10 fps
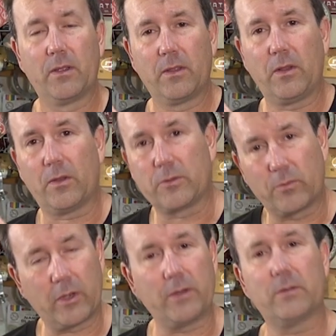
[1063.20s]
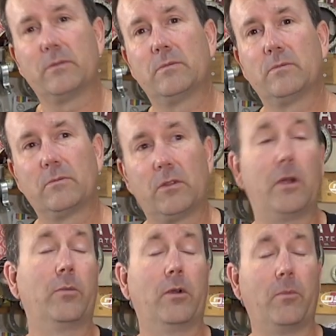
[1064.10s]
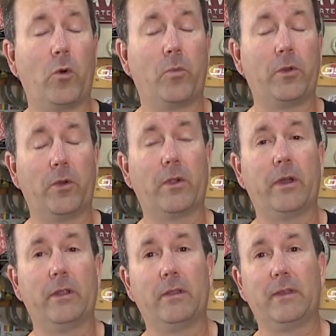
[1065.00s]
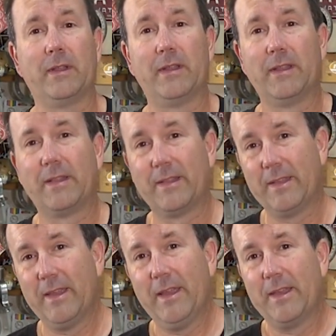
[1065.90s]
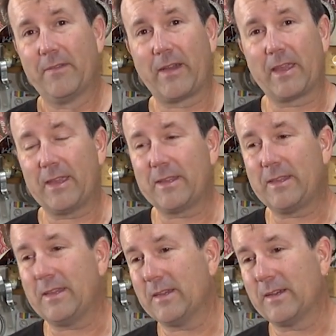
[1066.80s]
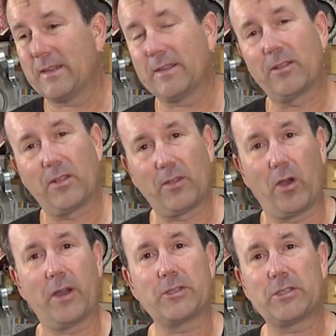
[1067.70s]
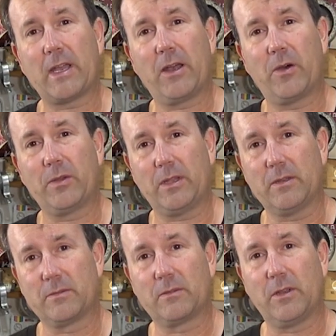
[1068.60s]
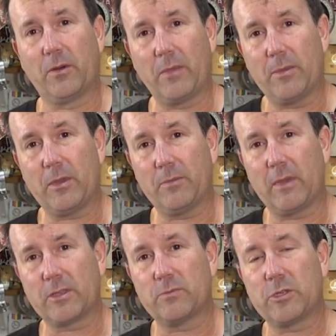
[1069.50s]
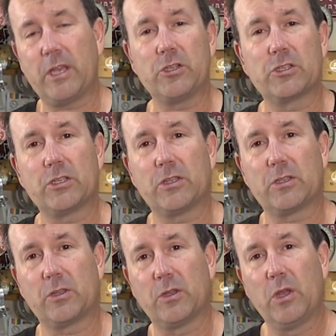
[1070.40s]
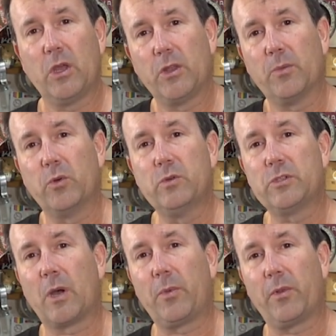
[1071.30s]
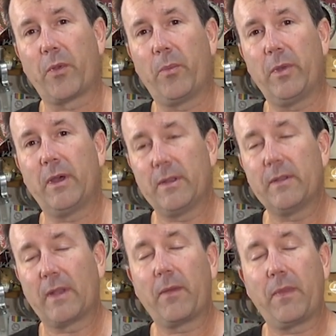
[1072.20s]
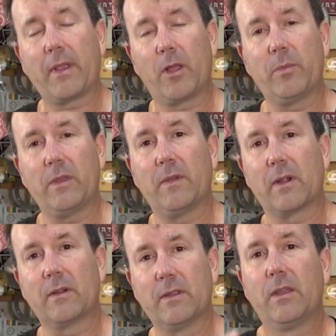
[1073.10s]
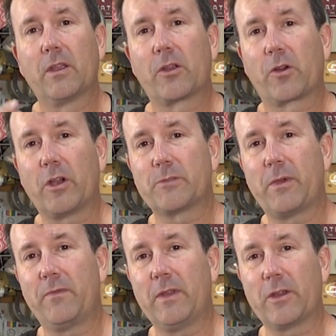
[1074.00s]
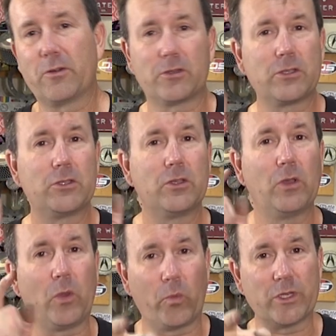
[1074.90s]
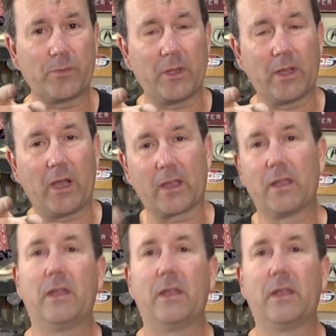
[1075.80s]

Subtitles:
to run the number I'm hoping to run. If I can get the launch down and maybe make some changes and get the boost up a little bit, I think I'll be there. Cross my fingers and wish me luck.